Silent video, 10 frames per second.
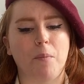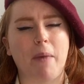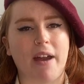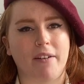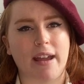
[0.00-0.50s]
the
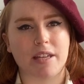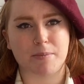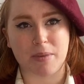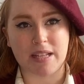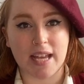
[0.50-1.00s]
berry has
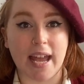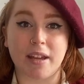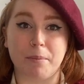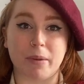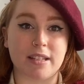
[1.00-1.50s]
been
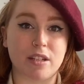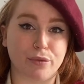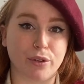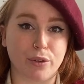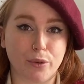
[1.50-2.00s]
taken by
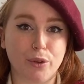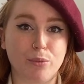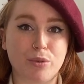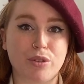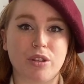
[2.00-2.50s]
different
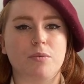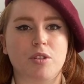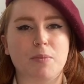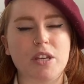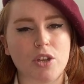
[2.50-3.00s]
groups
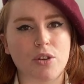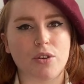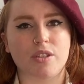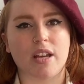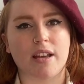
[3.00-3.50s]
to be
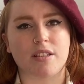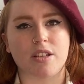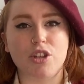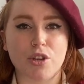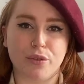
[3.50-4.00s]
used as a
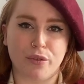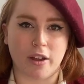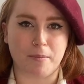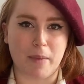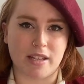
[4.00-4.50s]

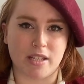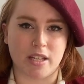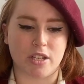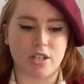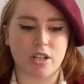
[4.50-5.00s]
unified
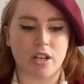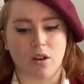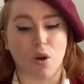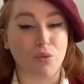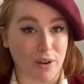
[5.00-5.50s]
message of